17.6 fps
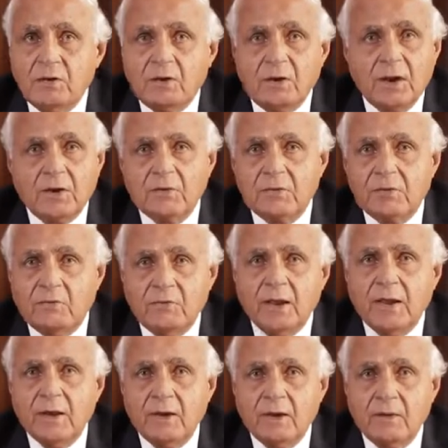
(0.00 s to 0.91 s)
tracts of
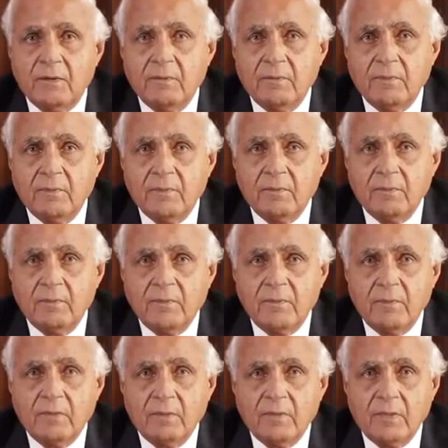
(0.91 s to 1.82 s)
land
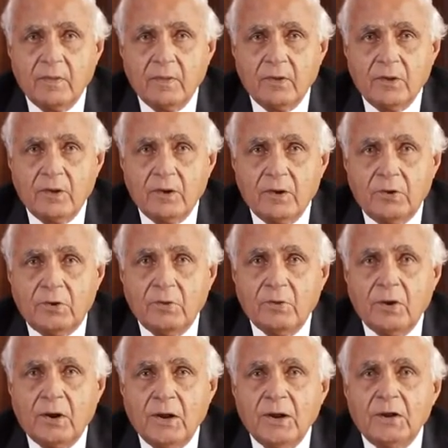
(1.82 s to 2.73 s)

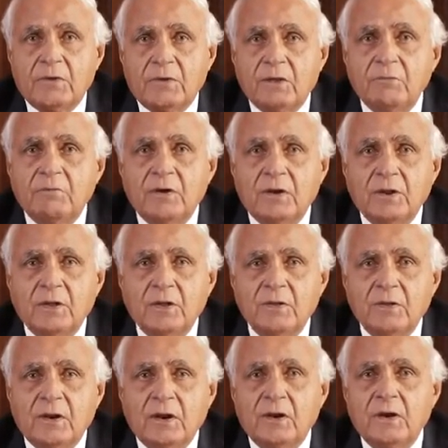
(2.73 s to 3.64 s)
during late
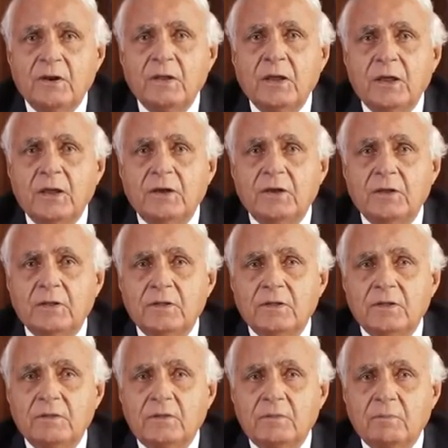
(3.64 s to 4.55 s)
70s and early
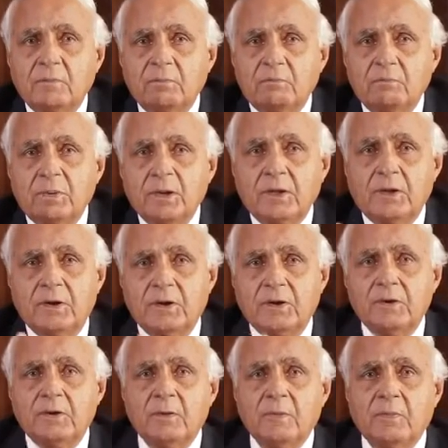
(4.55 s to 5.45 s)
80s
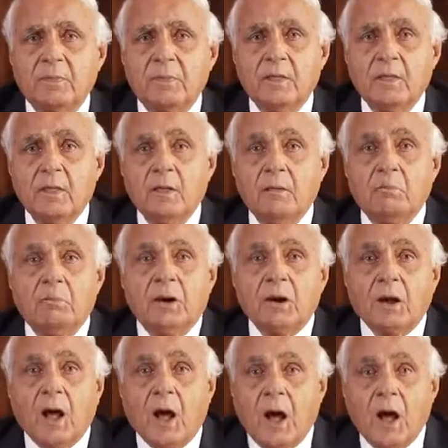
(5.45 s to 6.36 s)
period.
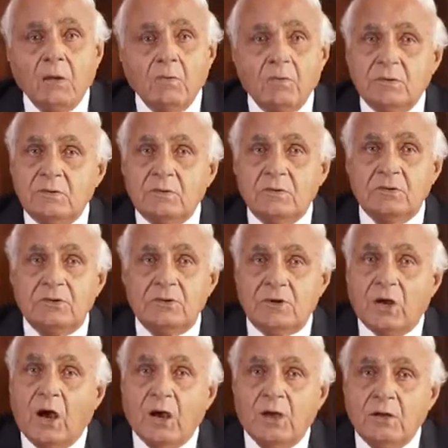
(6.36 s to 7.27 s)
But I was
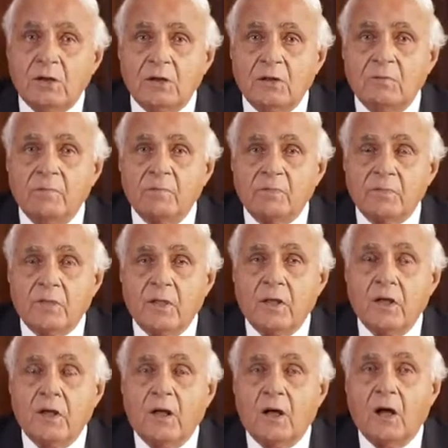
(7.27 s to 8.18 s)
young,
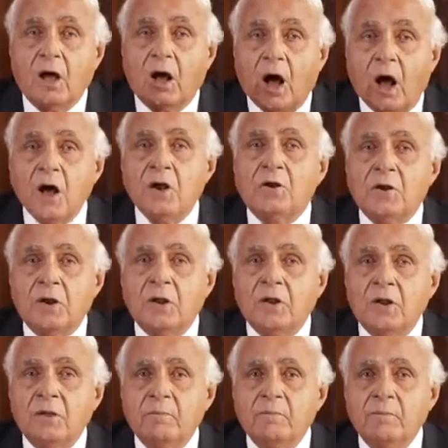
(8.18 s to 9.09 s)

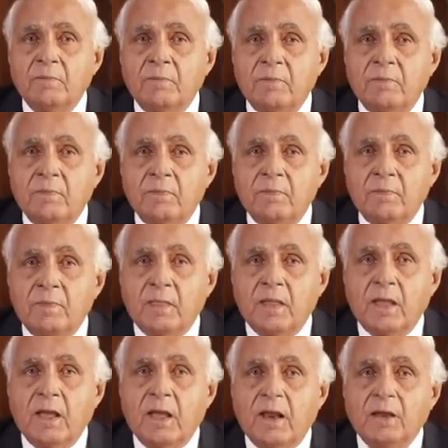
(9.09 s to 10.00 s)
hungry,
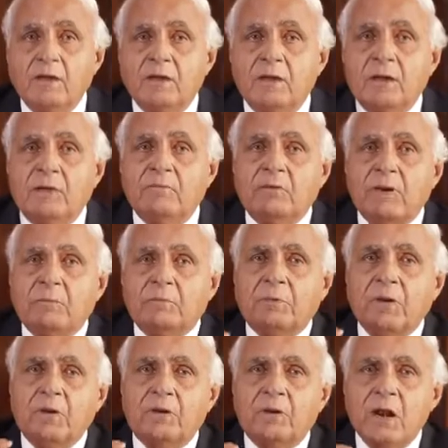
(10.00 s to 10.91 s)
and
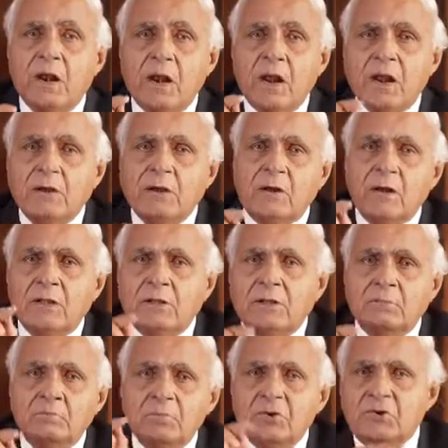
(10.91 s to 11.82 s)
developed a
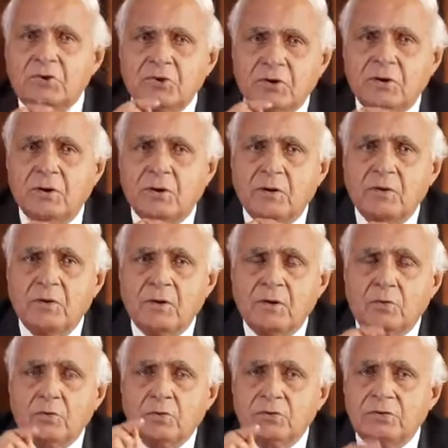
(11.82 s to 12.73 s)
relentless mission
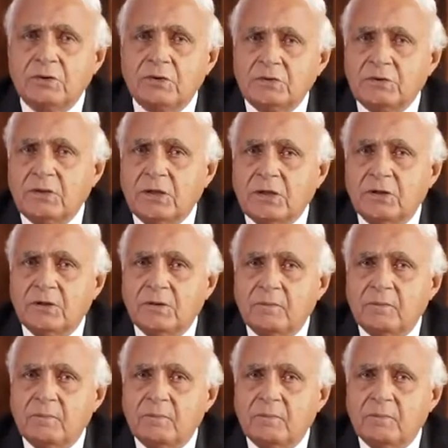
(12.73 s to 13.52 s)
to succeed.